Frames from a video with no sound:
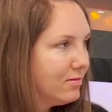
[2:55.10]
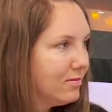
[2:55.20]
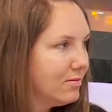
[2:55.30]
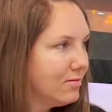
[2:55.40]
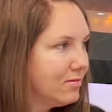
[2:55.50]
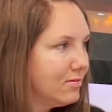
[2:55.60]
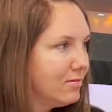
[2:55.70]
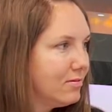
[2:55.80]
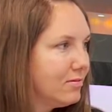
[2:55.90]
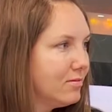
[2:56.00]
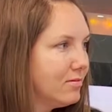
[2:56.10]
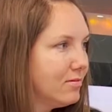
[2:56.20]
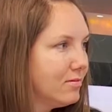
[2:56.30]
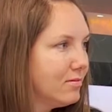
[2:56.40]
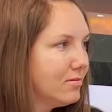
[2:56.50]

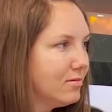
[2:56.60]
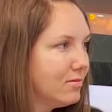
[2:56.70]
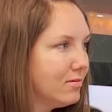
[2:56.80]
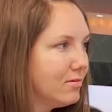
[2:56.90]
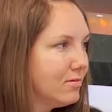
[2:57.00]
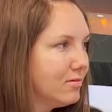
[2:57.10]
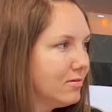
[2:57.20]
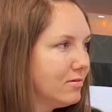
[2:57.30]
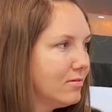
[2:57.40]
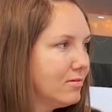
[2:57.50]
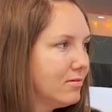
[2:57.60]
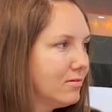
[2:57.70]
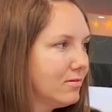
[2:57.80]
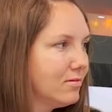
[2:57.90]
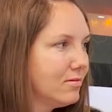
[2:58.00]

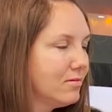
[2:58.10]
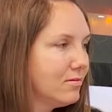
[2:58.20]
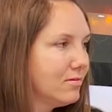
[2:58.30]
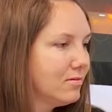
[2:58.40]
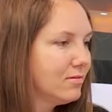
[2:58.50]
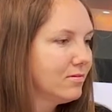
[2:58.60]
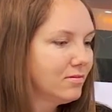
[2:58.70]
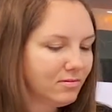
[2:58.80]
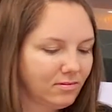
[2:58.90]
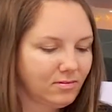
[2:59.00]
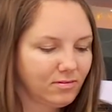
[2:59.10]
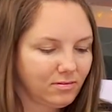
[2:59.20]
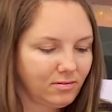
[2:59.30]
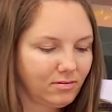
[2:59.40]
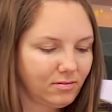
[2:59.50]

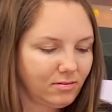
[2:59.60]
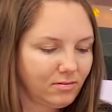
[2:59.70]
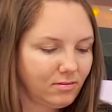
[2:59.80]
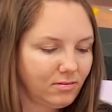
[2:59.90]
This person isn't speaking.